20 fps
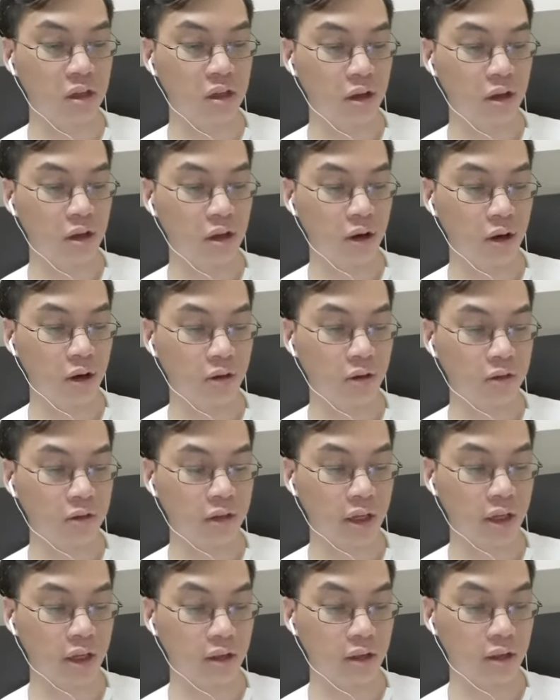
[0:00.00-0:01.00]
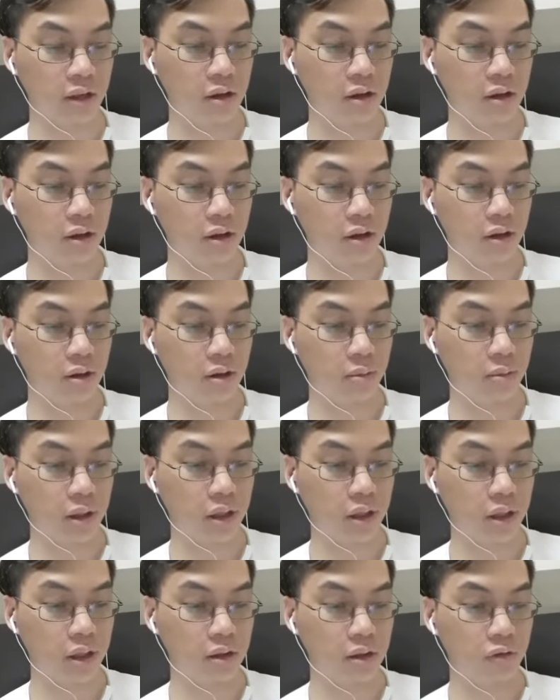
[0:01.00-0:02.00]
out of that. But
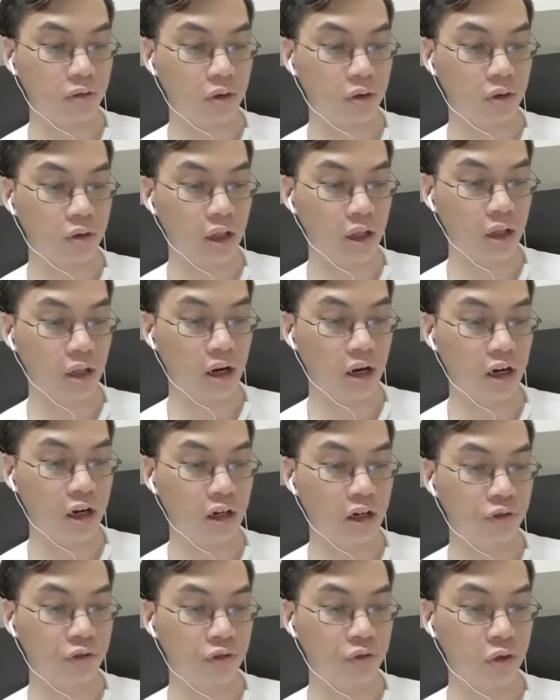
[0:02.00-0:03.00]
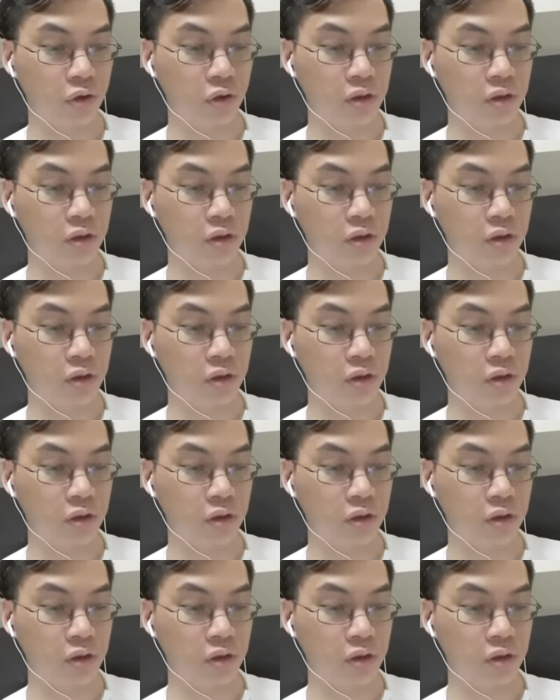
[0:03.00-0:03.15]
if you get 140,